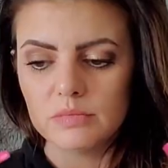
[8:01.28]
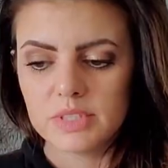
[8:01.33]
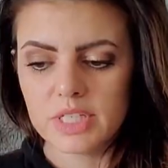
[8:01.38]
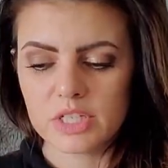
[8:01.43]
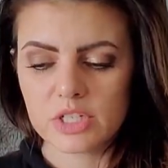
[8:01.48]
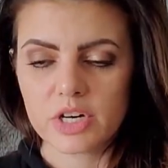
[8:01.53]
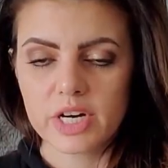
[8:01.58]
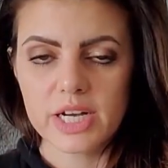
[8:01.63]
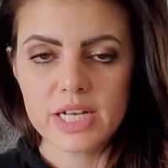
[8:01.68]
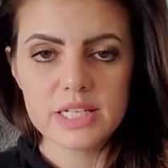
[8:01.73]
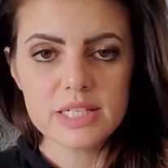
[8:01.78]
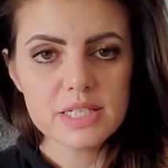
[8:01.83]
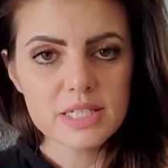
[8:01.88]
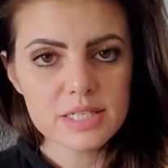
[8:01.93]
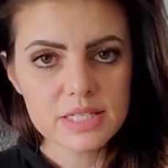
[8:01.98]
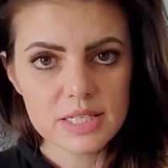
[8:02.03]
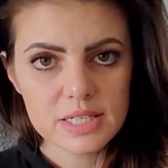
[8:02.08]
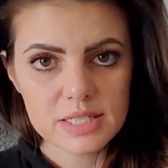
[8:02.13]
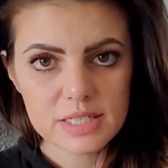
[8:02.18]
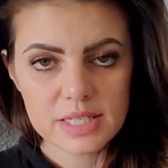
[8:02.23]
As crazy
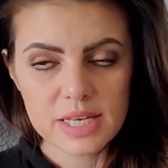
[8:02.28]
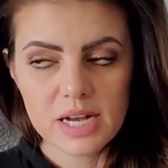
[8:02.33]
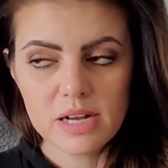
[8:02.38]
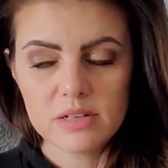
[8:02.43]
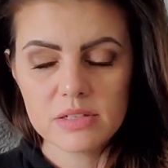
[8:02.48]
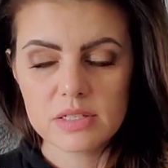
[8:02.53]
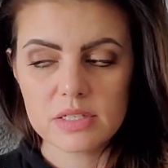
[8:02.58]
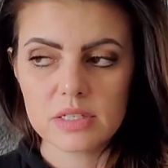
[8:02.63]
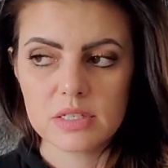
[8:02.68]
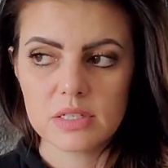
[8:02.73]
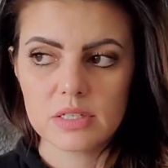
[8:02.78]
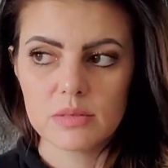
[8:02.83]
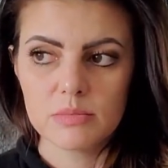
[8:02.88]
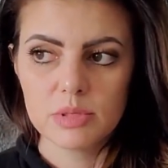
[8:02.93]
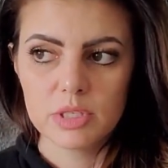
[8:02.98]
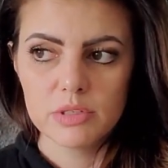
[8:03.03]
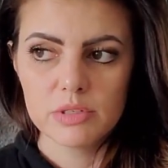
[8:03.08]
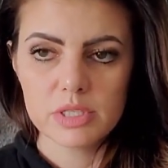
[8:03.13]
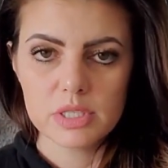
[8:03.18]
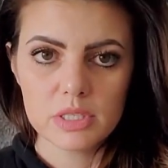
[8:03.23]
as that sounds,
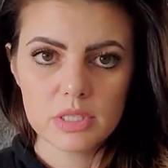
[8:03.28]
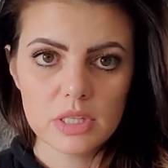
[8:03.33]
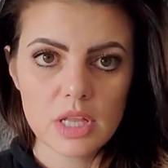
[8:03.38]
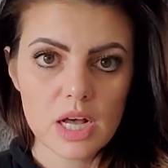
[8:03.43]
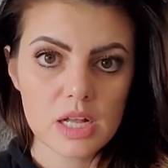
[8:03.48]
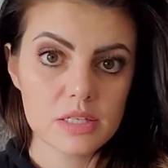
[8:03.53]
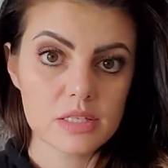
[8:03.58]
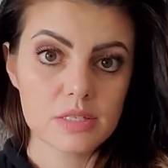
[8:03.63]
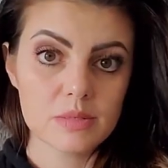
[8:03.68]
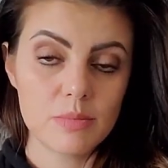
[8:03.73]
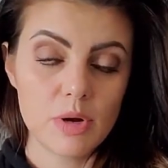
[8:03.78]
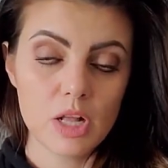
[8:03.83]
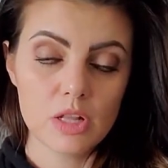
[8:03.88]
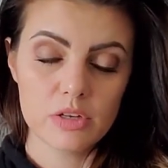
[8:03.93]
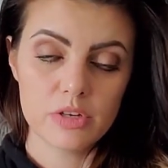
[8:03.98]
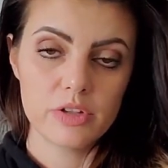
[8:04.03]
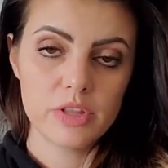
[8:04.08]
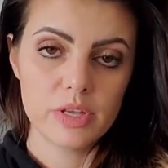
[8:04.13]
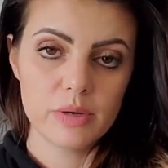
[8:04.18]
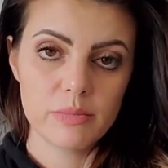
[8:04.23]
Blu is a lot
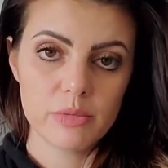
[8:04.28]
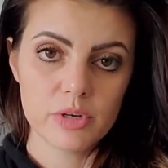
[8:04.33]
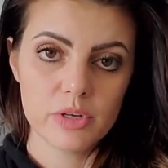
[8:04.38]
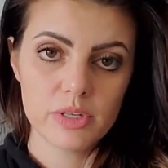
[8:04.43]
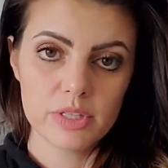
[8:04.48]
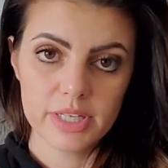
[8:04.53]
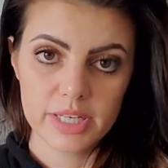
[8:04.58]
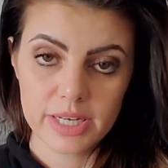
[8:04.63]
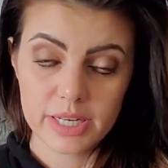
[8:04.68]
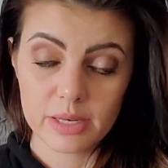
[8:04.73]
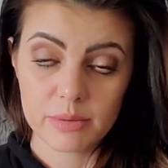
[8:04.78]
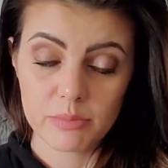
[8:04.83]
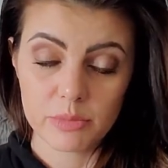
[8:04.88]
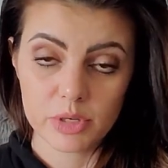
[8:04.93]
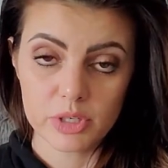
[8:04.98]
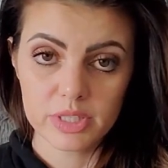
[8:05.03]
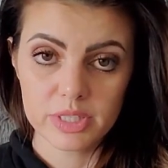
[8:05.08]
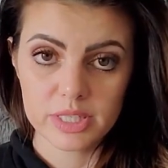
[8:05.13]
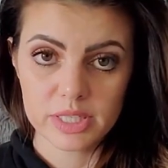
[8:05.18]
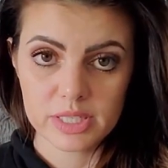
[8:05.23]
smaller than Merlin and
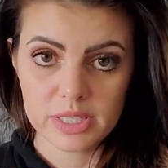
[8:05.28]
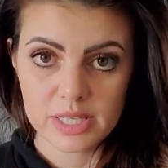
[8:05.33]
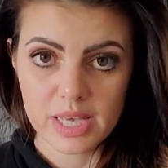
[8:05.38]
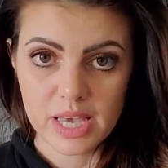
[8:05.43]
Merlin is